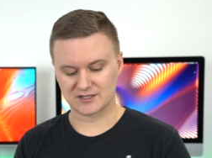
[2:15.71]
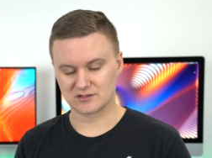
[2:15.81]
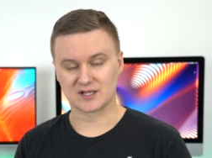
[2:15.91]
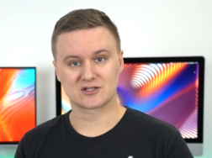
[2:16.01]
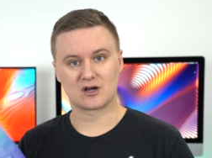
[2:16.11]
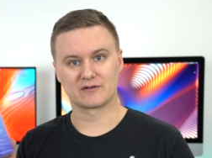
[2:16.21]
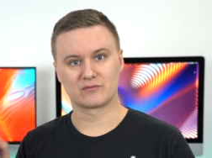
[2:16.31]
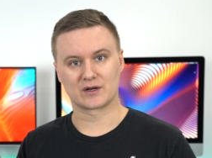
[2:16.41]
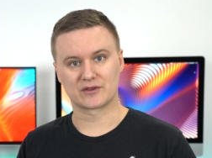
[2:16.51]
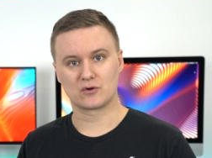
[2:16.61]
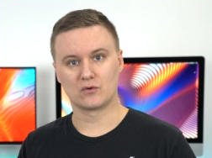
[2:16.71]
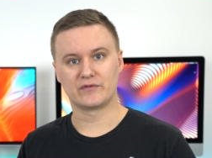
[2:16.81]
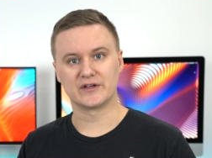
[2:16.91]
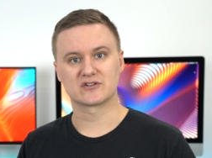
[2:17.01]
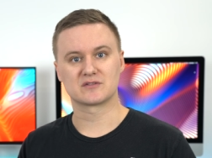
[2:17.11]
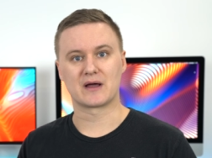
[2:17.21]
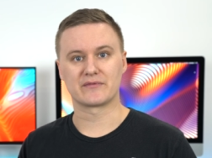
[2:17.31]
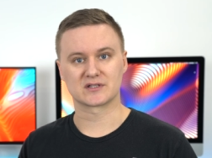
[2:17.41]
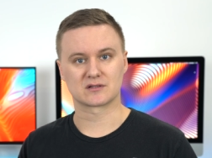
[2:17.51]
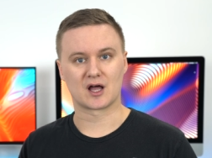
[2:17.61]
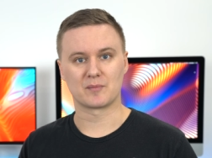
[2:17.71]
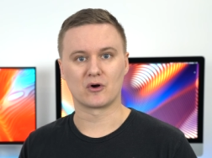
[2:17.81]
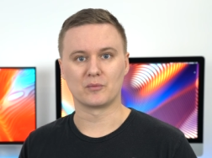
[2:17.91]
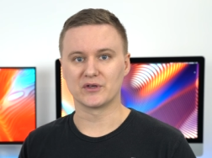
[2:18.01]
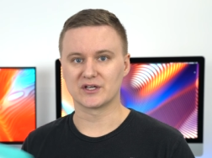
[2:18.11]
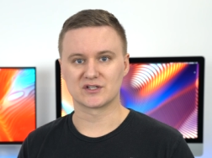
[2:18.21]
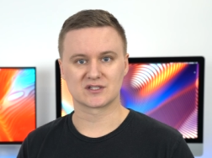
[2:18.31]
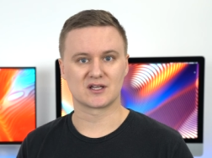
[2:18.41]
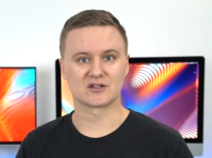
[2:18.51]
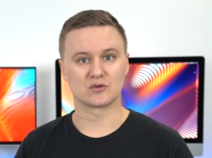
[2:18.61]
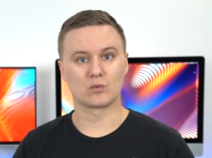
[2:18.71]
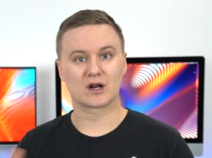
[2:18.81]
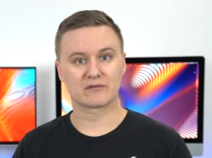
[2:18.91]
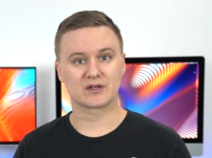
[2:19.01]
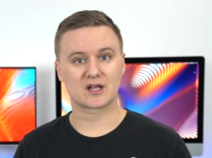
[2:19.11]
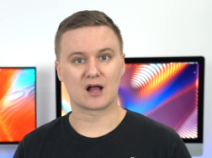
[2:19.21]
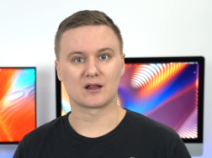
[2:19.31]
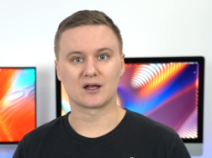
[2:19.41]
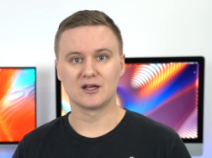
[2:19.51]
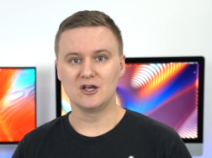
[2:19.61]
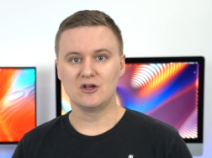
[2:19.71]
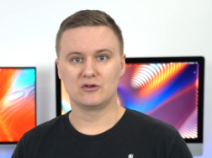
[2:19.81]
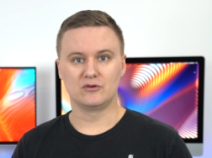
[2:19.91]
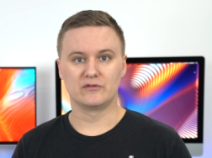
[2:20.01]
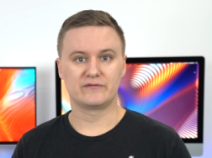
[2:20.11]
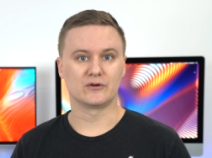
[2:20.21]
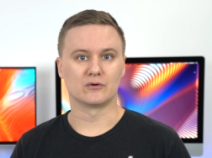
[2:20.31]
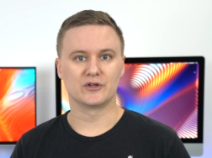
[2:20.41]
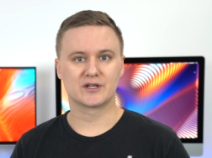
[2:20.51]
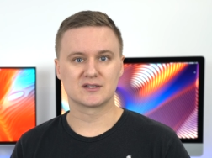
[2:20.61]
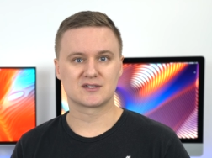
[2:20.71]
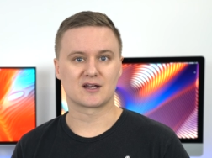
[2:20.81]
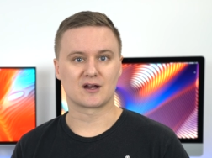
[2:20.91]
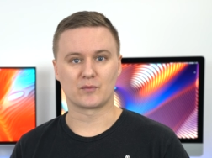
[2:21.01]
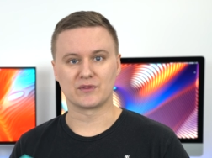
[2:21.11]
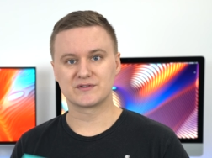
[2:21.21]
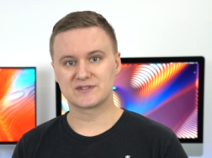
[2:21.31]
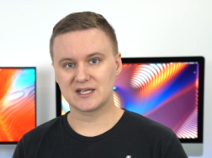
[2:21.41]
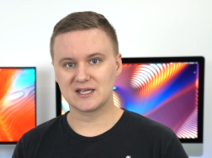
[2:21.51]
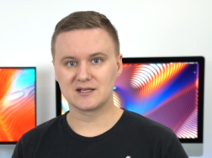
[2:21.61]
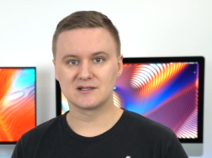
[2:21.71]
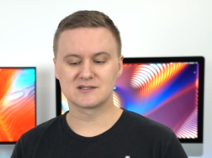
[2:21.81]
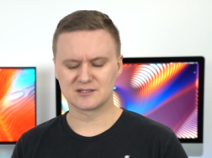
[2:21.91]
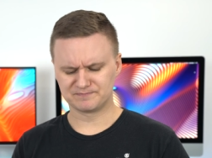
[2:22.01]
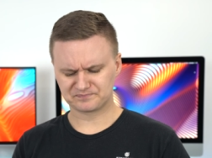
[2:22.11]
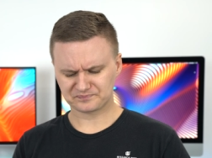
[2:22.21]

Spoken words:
So that's kind of one of the cool features about this light bulb. You can just set it to whatever color you feel. You can set it up with scenes,